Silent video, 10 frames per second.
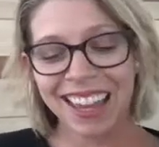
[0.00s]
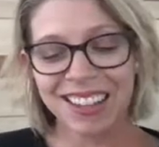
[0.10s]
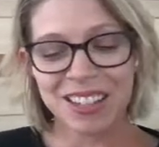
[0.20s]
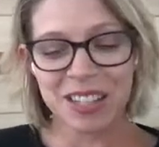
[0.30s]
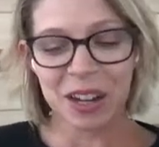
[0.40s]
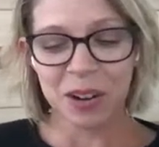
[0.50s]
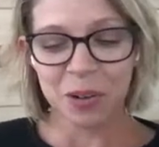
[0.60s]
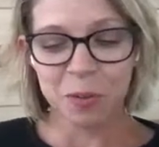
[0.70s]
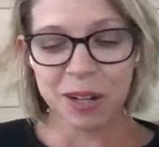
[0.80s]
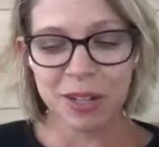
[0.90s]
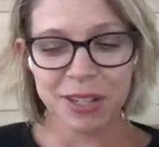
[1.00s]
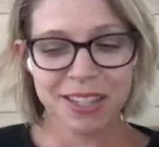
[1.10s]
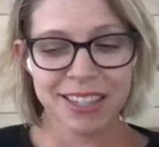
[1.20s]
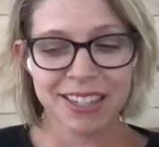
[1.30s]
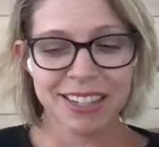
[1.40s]
And so we
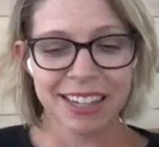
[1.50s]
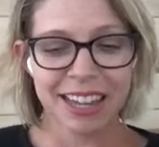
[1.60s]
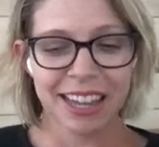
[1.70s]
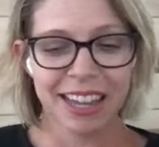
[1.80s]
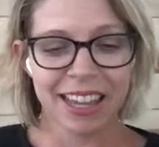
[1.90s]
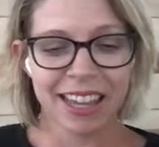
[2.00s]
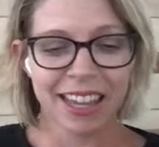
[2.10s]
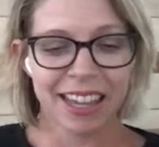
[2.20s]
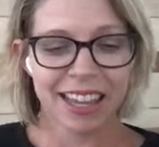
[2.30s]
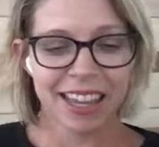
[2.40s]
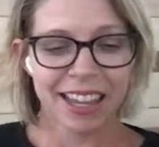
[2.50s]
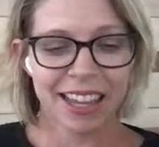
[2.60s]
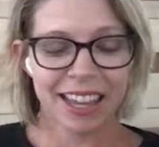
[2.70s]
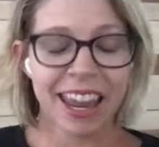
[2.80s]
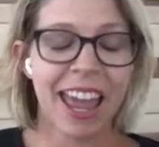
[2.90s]
just,
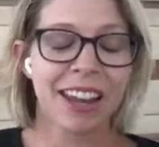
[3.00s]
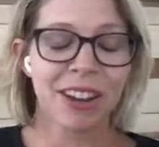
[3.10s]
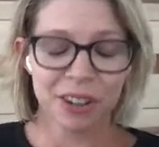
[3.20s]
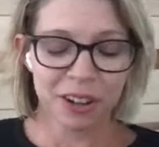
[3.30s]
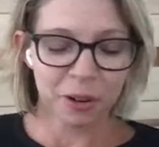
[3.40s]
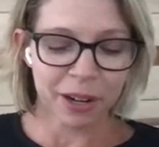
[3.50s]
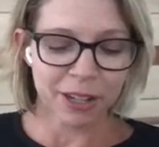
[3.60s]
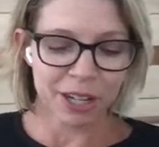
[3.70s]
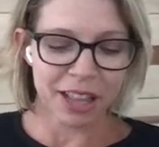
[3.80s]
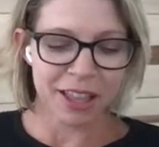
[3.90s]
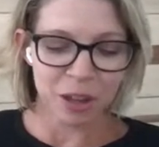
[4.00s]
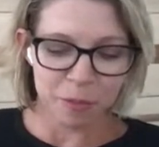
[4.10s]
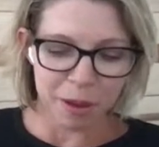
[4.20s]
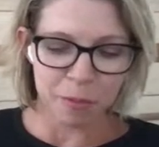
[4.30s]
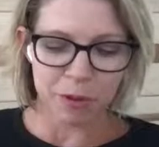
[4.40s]
again, your question, I think
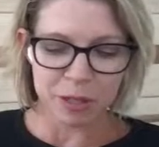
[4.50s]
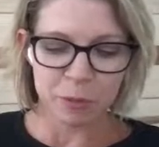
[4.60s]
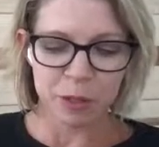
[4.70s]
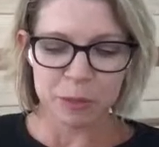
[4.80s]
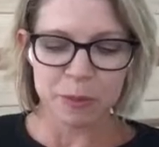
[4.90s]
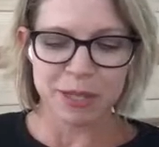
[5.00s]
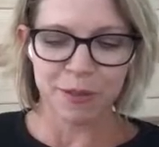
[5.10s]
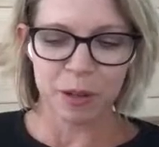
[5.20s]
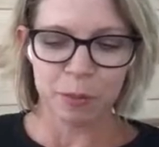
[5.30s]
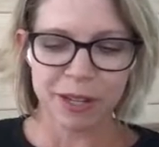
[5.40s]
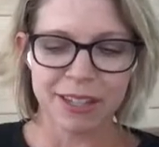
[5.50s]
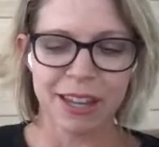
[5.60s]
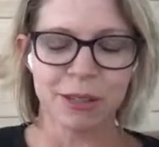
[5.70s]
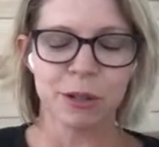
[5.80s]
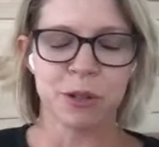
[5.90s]
you meant more specific to breast
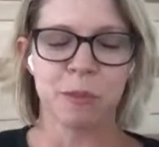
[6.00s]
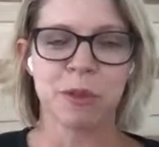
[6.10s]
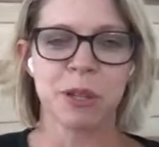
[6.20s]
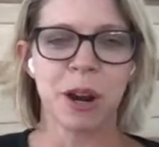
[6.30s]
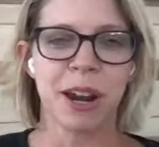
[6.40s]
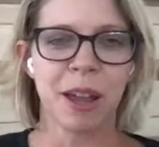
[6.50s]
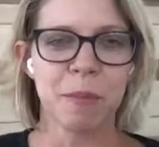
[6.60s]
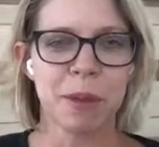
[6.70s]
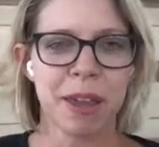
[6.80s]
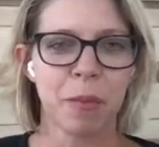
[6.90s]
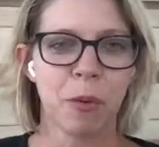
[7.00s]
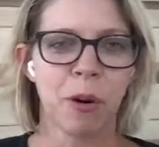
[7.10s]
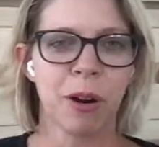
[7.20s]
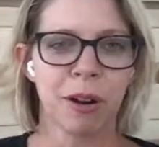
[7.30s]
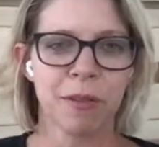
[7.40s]
cancer. So I'm sorry, I'm being
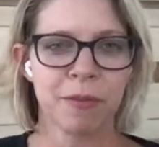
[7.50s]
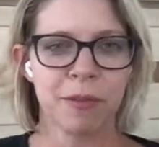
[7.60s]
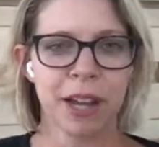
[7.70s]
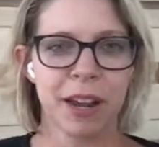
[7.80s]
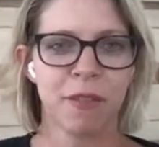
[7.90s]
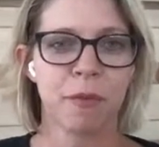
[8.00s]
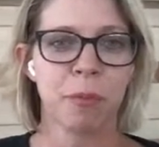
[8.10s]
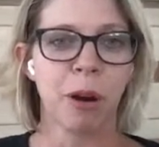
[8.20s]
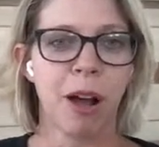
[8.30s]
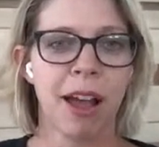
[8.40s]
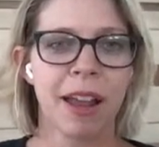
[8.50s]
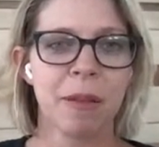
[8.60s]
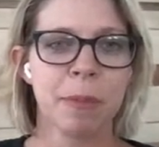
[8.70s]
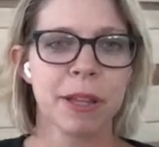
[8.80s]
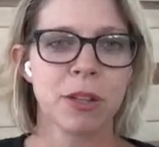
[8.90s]
more kind of
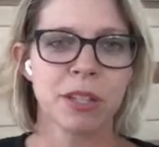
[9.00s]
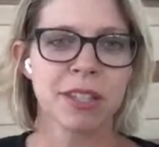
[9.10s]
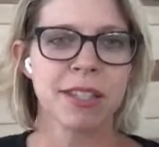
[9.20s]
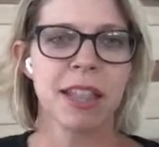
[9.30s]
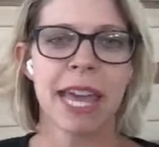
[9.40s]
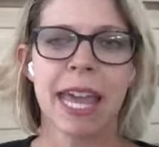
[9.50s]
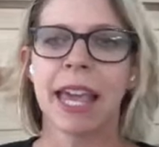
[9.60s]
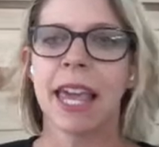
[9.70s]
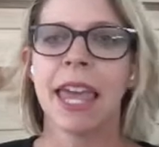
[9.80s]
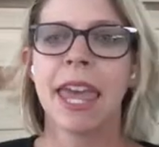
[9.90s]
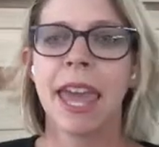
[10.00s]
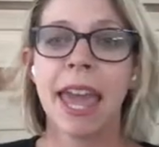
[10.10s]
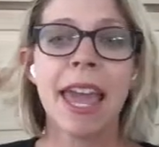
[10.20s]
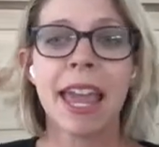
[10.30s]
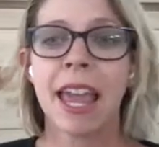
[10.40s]
broad, but just like,
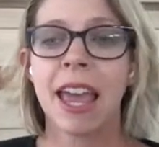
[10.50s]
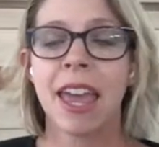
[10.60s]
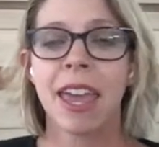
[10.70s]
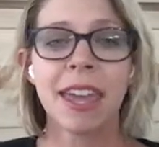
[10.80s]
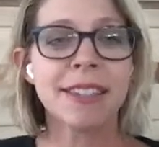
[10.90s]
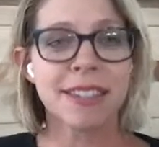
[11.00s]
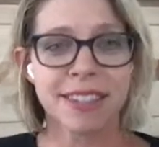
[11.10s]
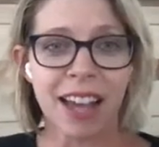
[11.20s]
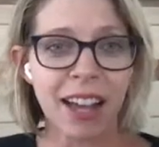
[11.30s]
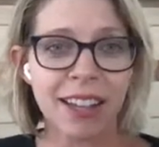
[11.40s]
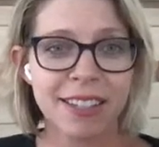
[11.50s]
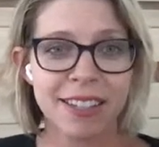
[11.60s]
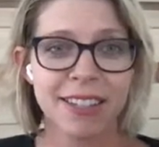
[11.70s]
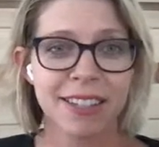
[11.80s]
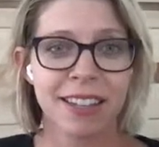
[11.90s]
hey, it
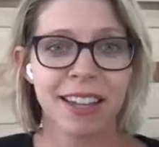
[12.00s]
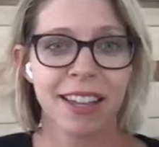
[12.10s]
sucks.